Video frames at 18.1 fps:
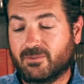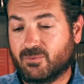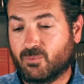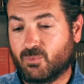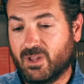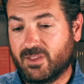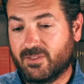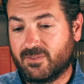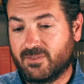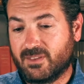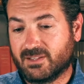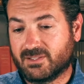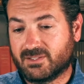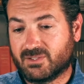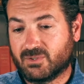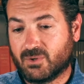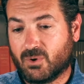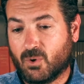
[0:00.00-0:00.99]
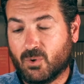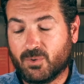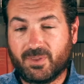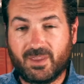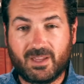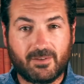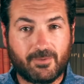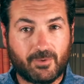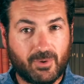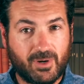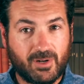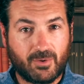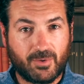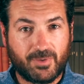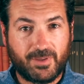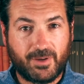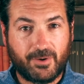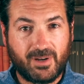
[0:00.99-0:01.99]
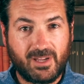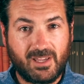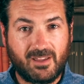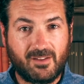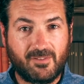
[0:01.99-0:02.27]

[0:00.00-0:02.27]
with this whole thing of critical theory